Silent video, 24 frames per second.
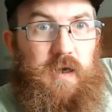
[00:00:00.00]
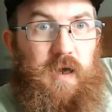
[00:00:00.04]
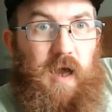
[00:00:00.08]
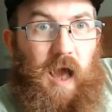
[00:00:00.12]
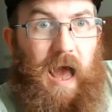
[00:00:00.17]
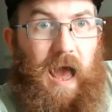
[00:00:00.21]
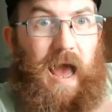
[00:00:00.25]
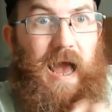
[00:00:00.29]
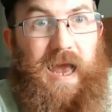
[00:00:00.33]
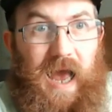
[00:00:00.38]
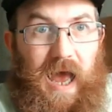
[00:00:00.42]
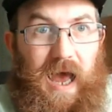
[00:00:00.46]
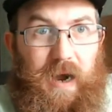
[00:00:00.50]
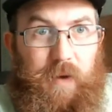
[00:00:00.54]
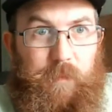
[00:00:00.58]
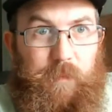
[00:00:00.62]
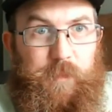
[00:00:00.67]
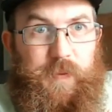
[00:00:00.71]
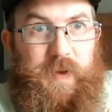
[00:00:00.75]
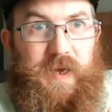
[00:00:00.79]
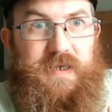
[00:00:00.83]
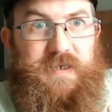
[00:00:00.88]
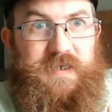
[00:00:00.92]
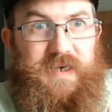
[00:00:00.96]
I gotta
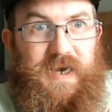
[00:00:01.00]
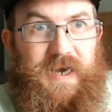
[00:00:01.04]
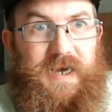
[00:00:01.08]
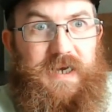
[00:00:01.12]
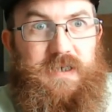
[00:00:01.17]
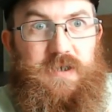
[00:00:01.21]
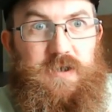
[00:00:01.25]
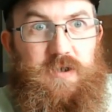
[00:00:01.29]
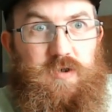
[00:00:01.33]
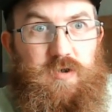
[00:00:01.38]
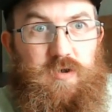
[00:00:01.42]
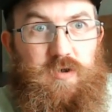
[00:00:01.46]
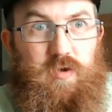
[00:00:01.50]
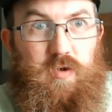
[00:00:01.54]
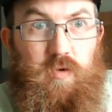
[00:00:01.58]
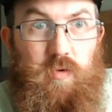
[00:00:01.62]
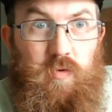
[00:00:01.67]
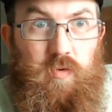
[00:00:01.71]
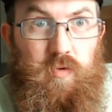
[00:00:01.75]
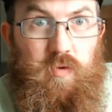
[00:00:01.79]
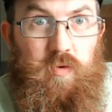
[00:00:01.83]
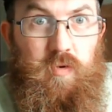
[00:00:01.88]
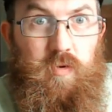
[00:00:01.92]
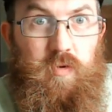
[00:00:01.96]
pay taxes
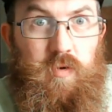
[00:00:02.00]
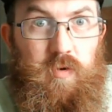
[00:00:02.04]
too.